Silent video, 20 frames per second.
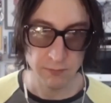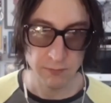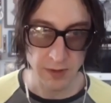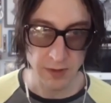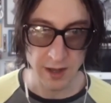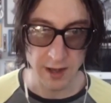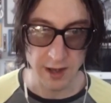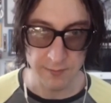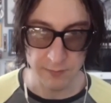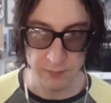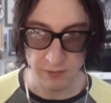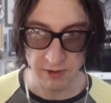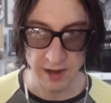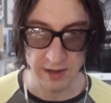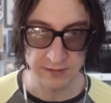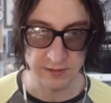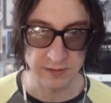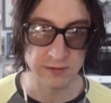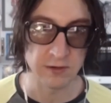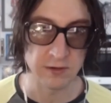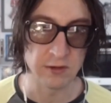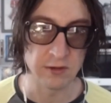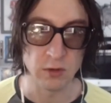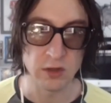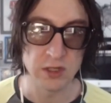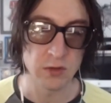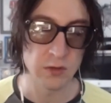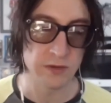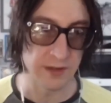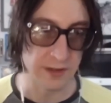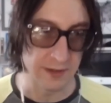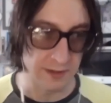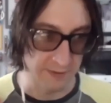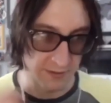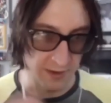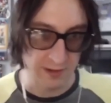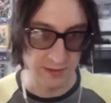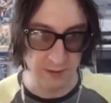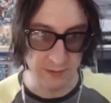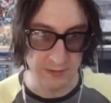processors, which was in the
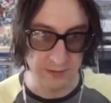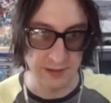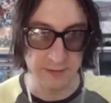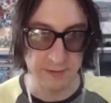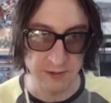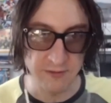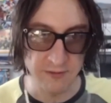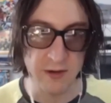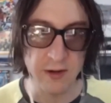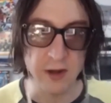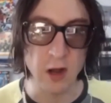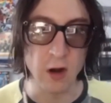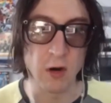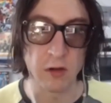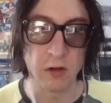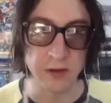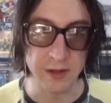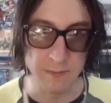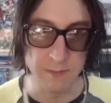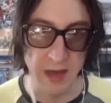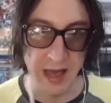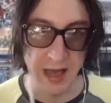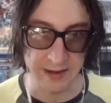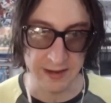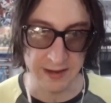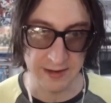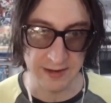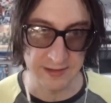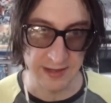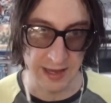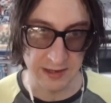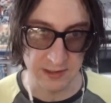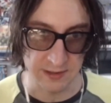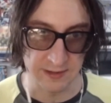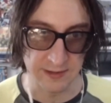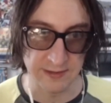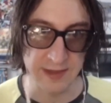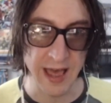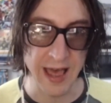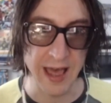very early
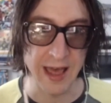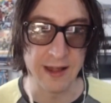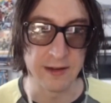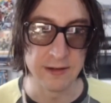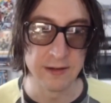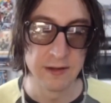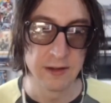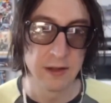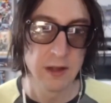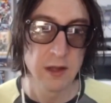Macintoshes, had